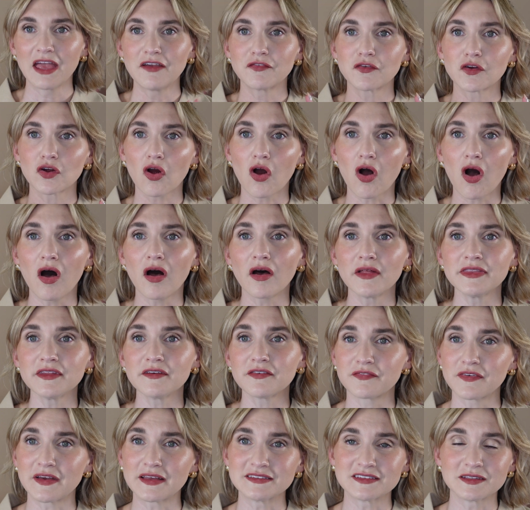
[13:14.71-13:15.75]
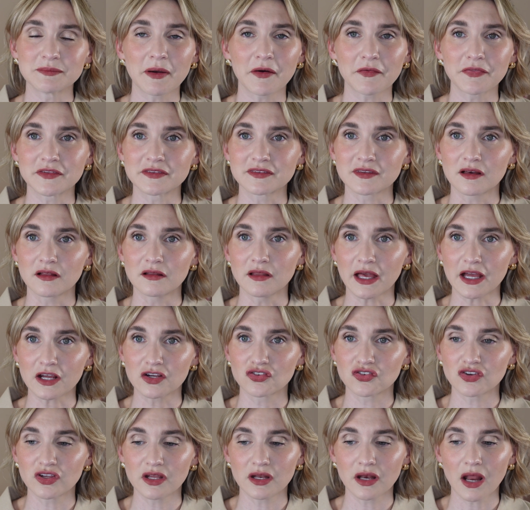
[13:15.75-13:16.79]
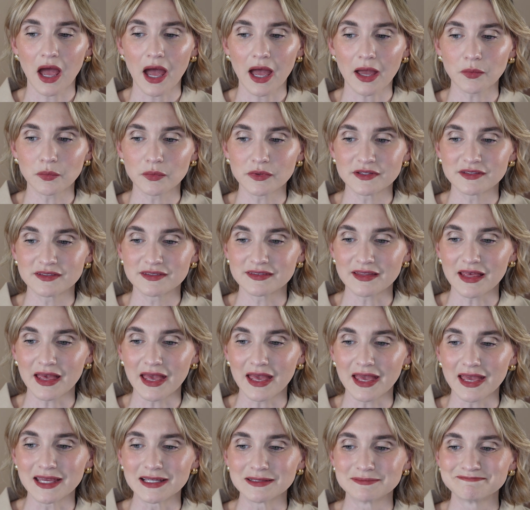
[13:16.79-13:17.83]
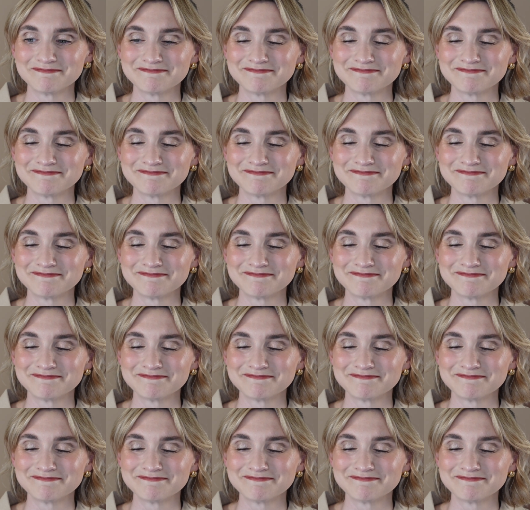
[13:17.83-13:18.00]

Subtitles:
If you're on the fence about this collection, I would say